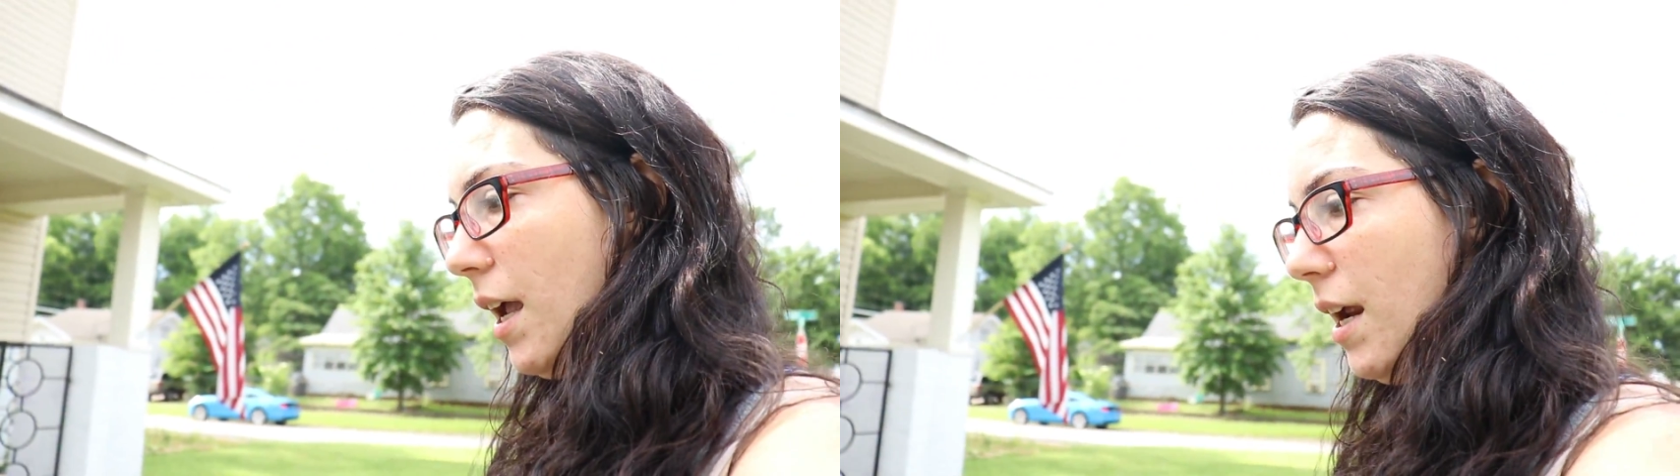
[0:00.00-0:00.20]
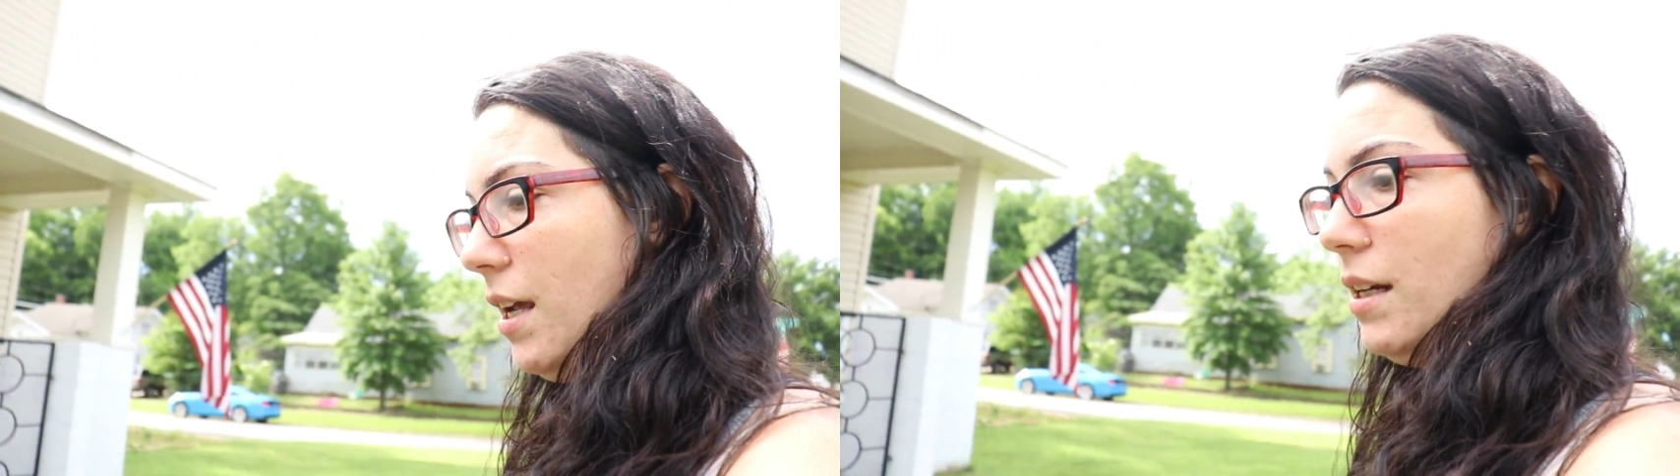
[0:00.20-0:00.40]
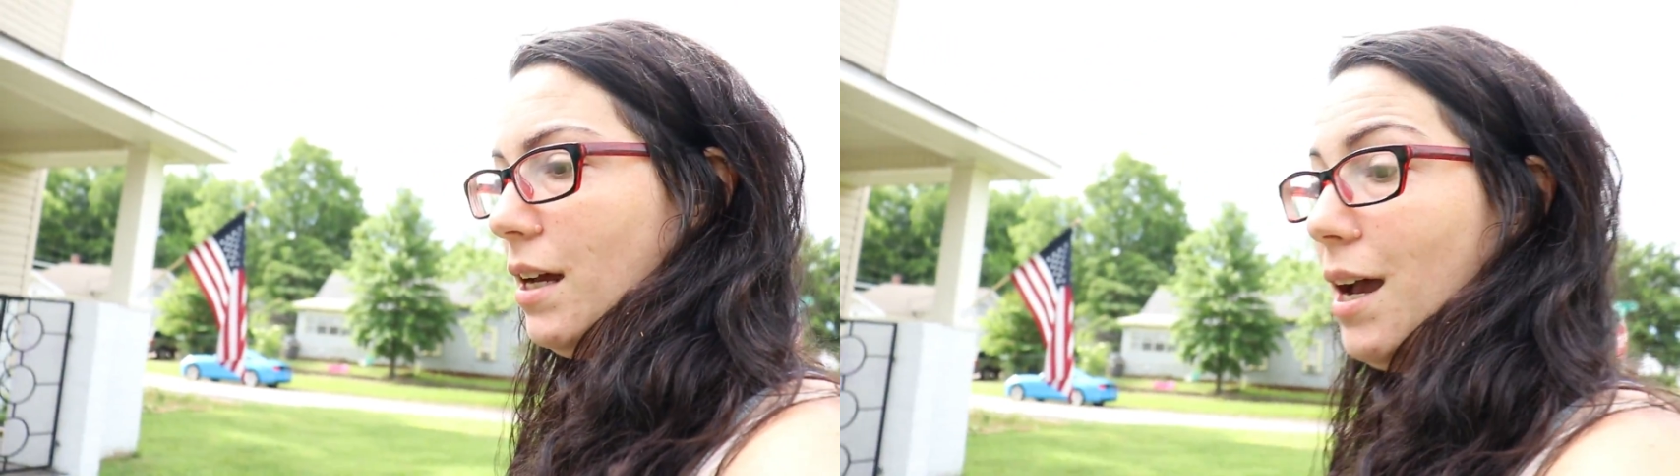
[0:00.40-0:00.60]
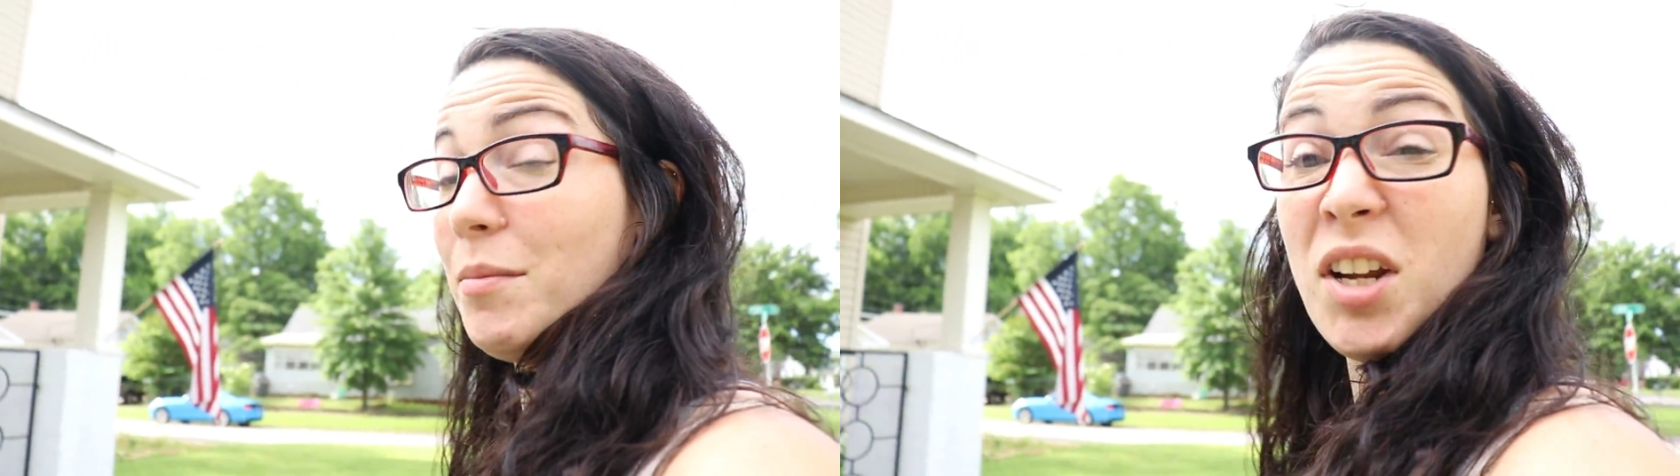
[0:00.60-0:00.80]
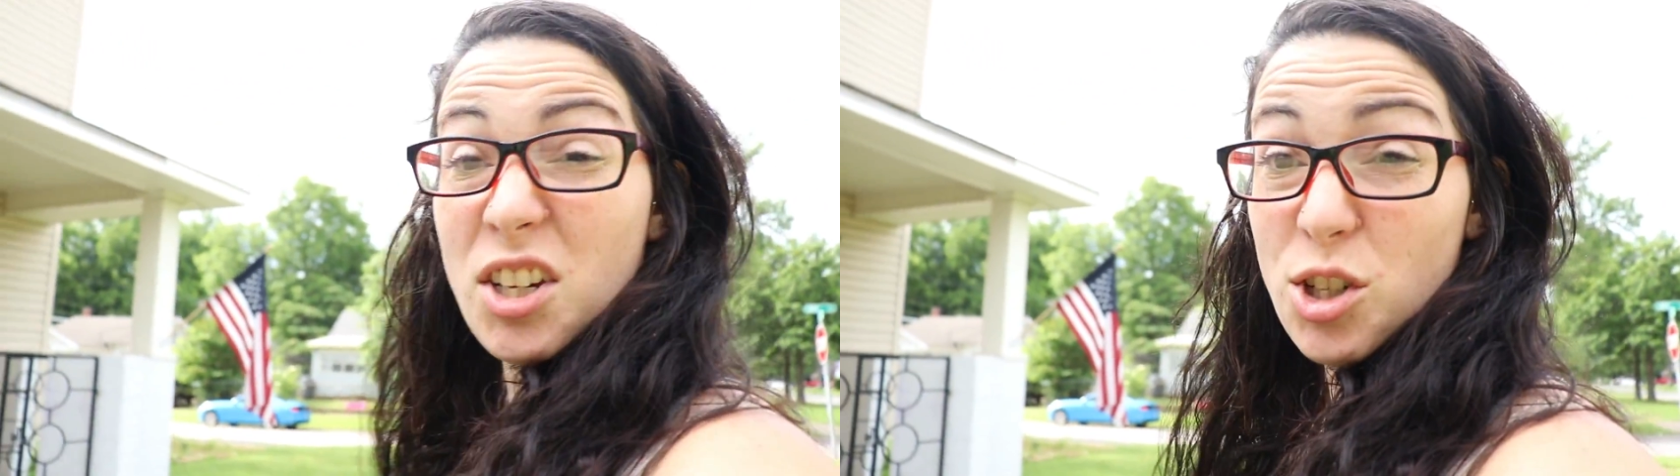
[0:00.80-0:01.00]
And
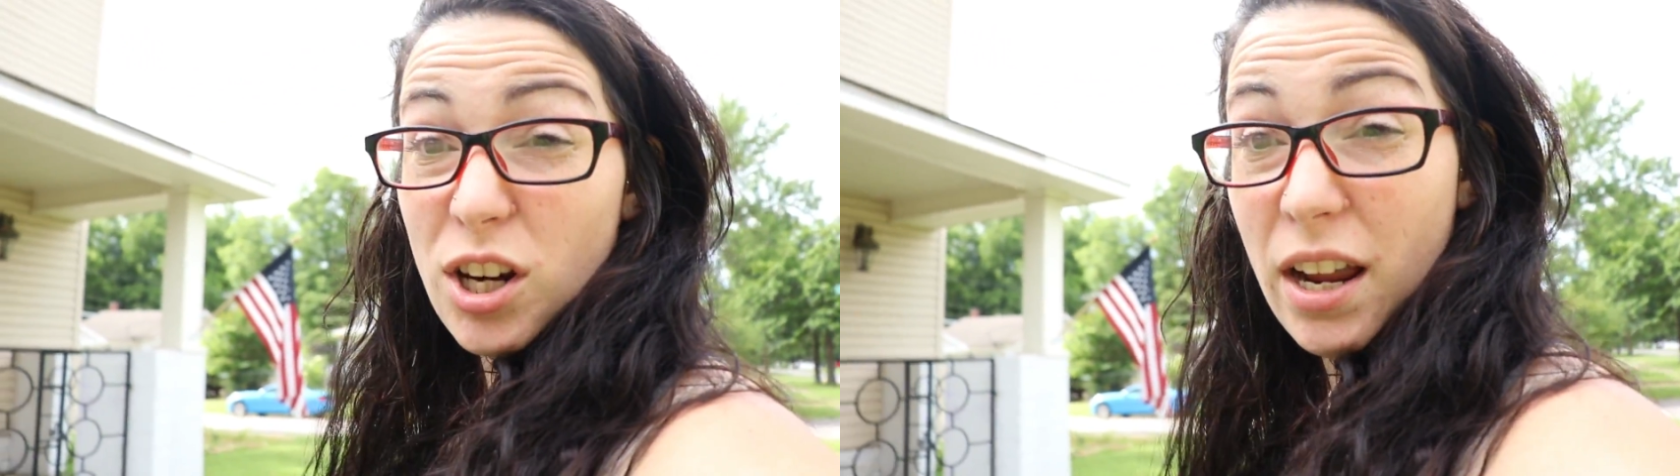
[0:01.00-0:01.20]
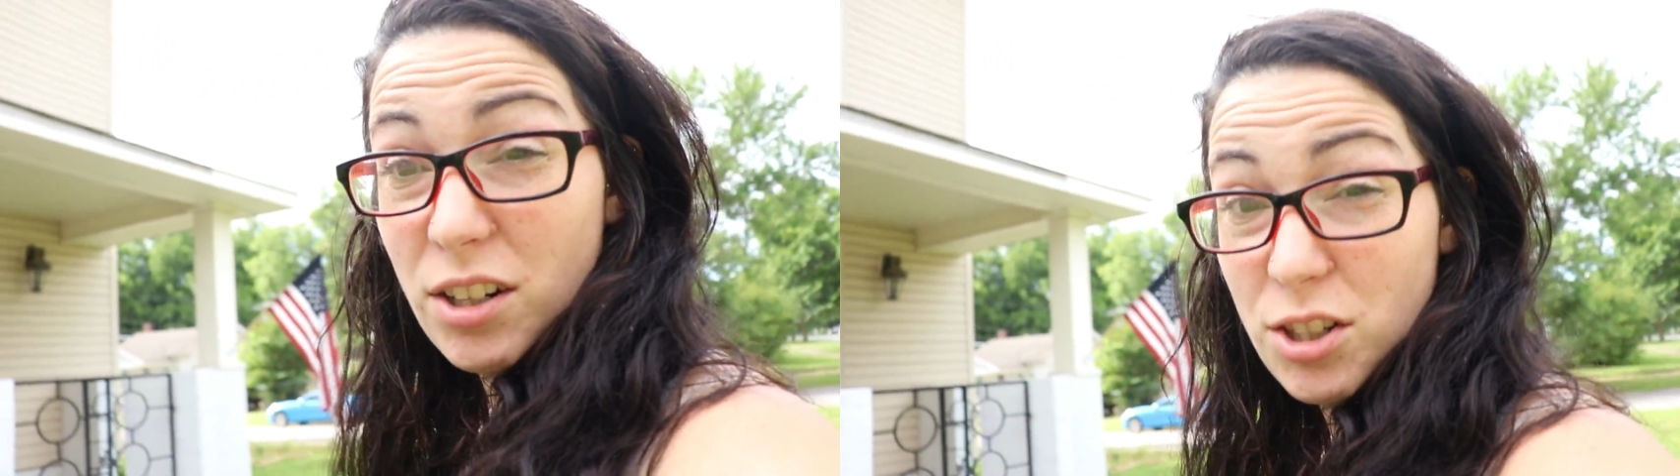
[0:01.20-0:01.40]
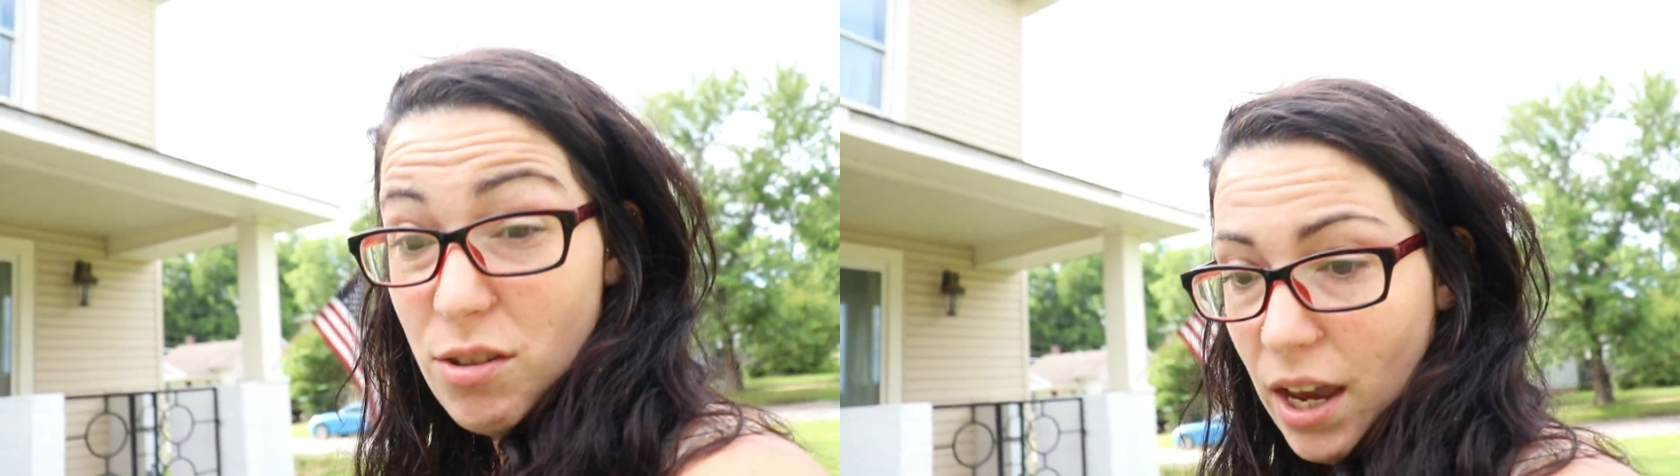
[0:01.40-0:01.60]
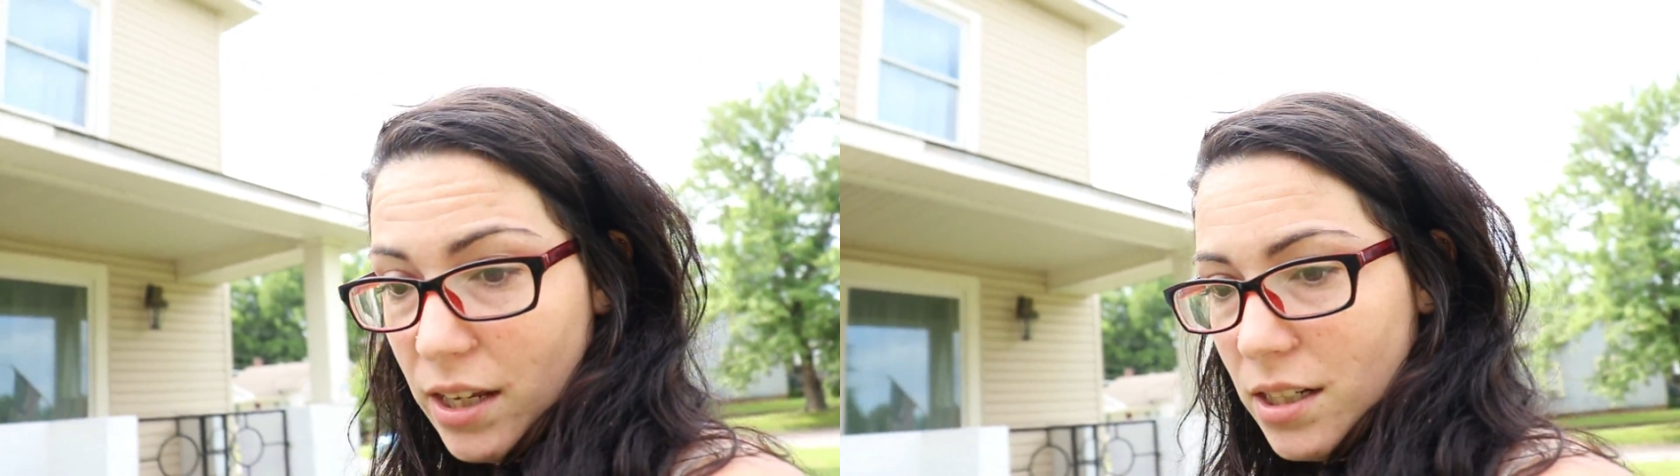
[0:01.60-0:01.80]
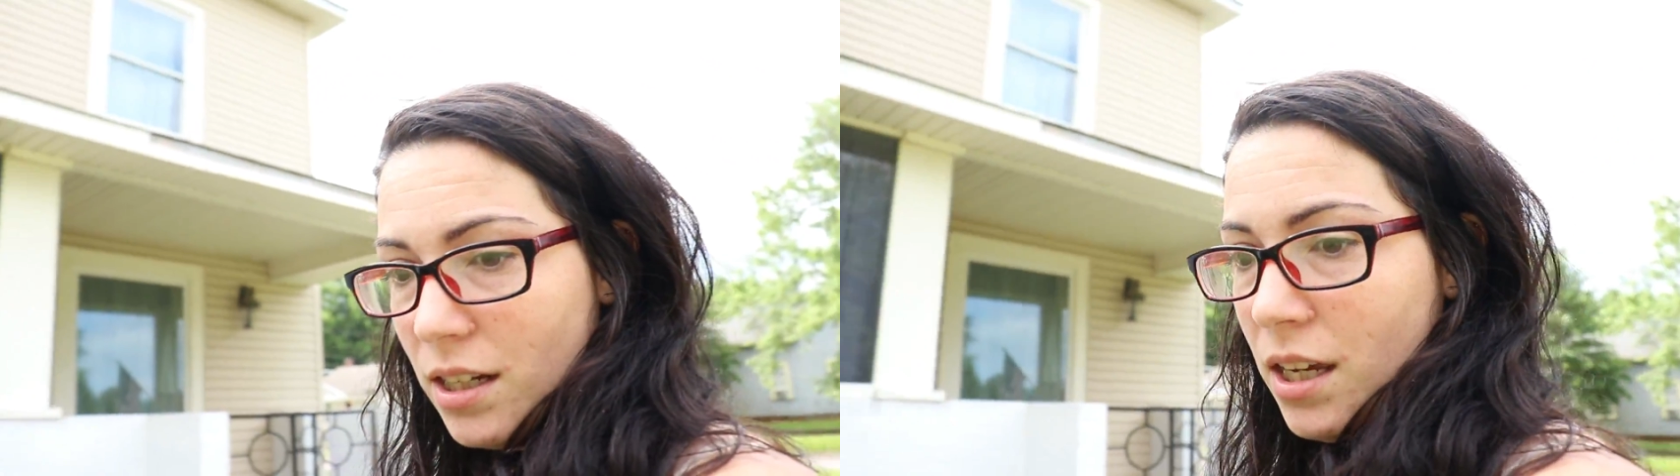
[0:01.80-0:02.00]
I'm not sure how to do
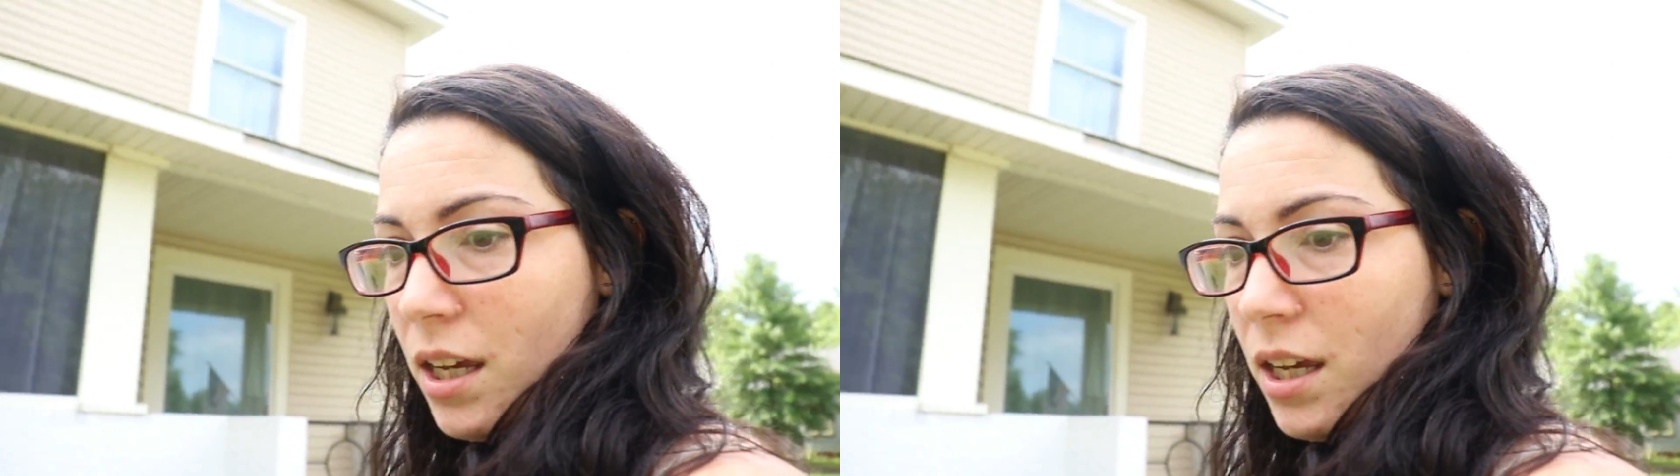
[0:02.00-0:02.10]
that.